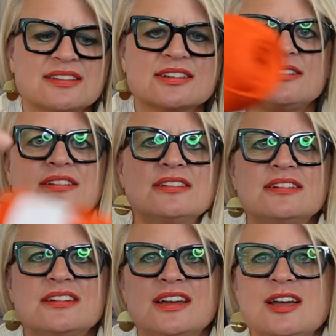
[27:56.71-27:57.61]
little
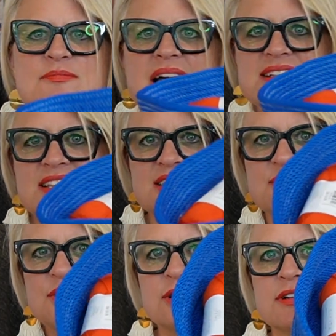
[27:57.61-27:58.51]
baskets
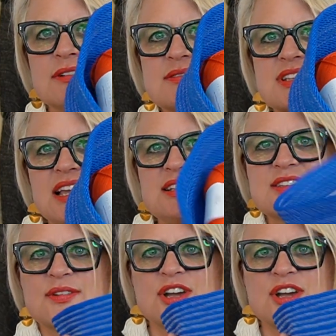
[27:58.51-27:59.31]
for skeins of